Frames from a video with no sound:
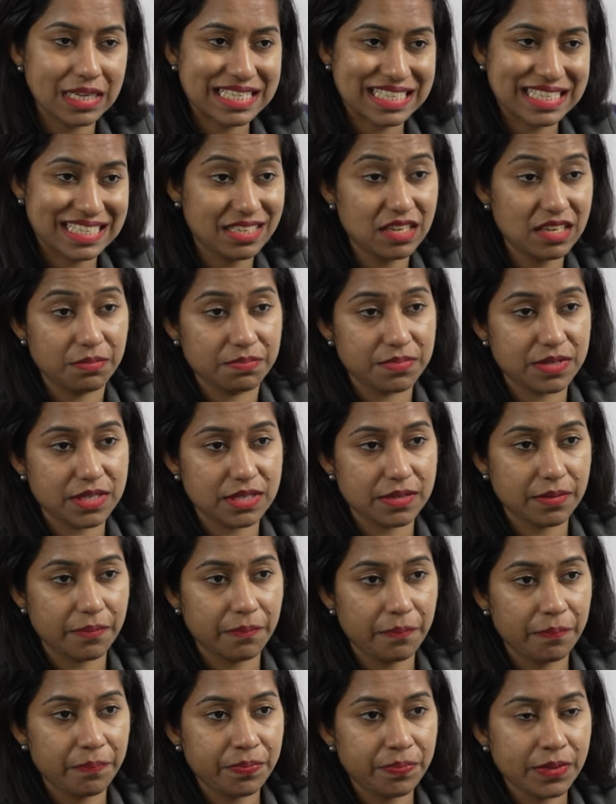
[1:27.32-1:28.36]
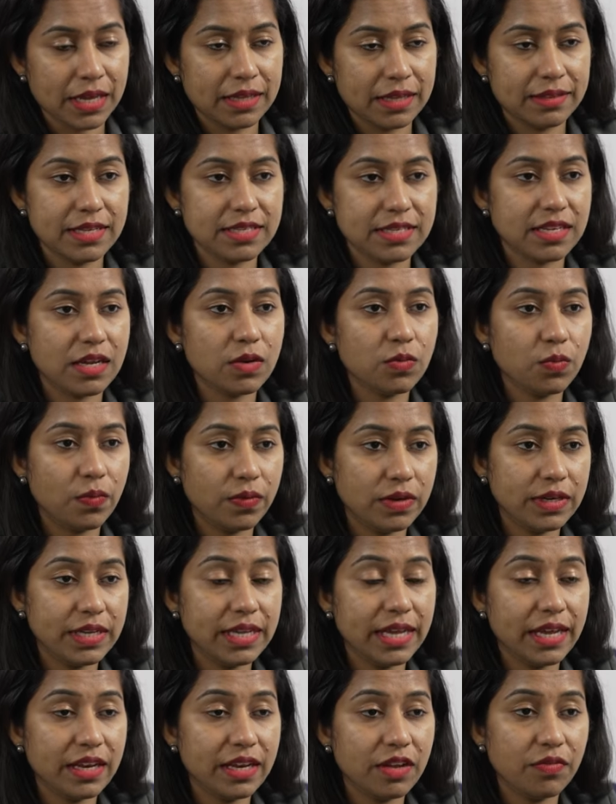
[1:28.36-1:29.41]
as S N Ps. These are
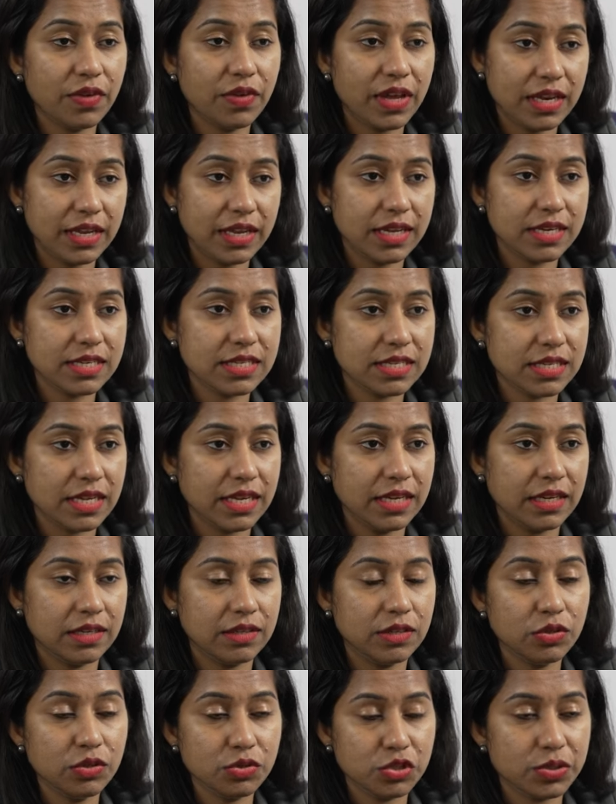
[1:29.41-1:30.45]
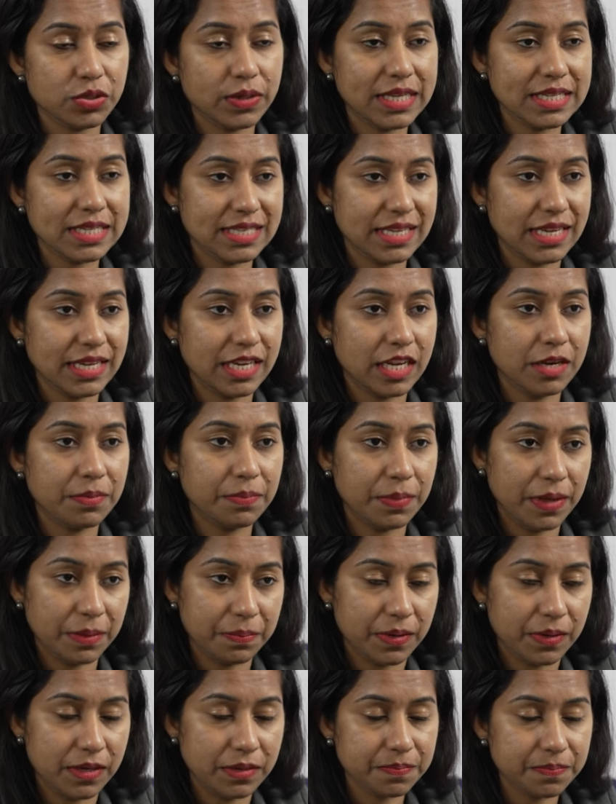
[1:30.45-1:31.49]
D N A variants usually seen in
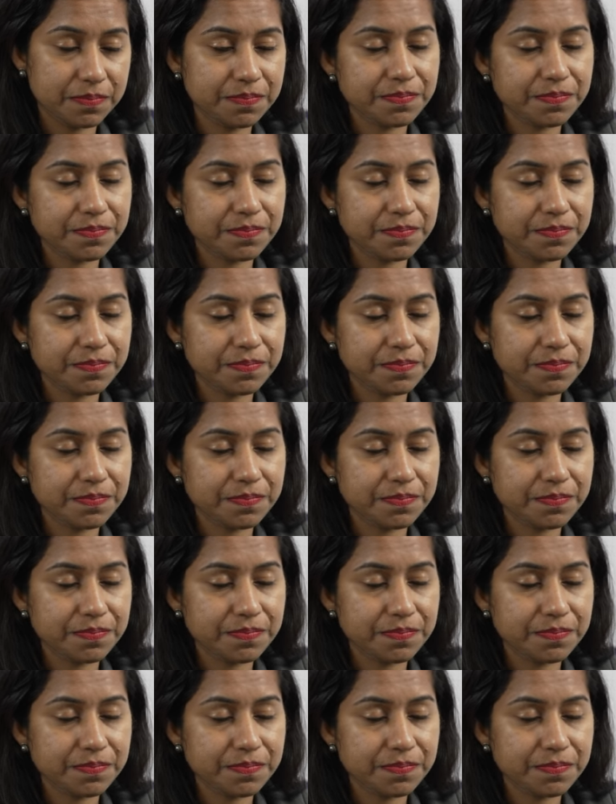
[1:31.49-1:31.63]
people.